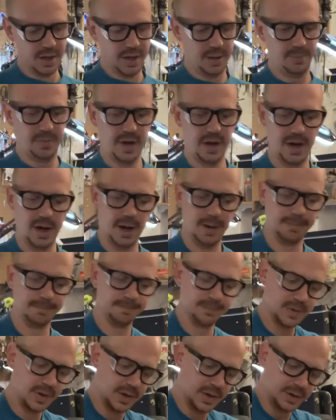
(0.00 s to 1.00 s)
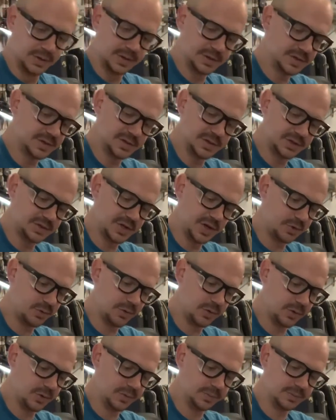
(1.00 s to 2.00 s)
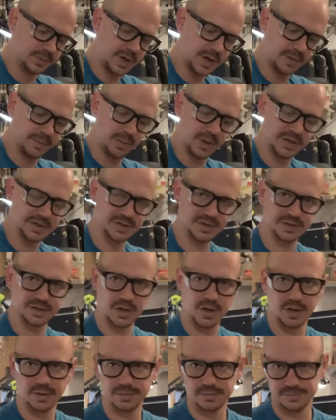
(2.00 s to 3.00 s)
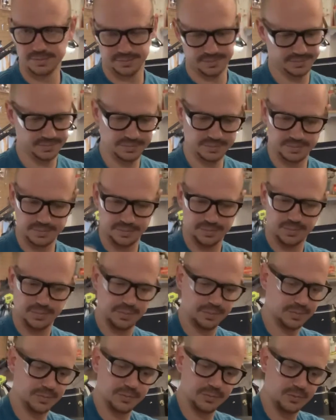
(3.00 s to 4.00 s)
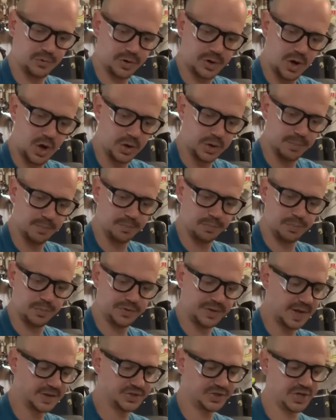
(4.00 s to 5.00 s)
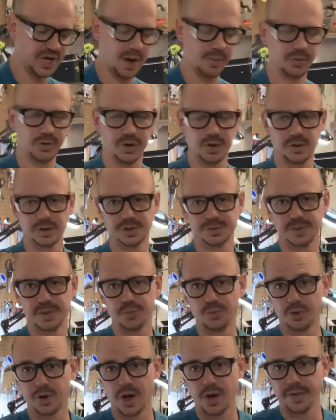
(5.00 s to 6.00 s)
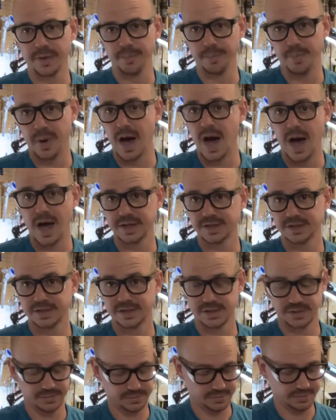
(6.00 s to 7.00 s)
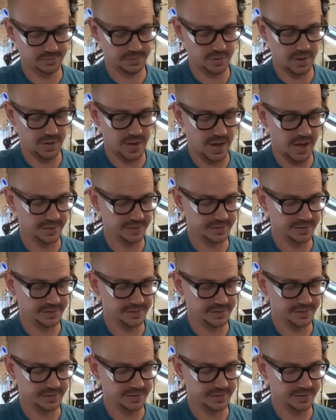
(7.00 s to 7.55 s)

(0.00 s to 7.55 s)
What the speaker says: But this is a general kind of place to start. We're calling them potentiometers. People call them pots a lot.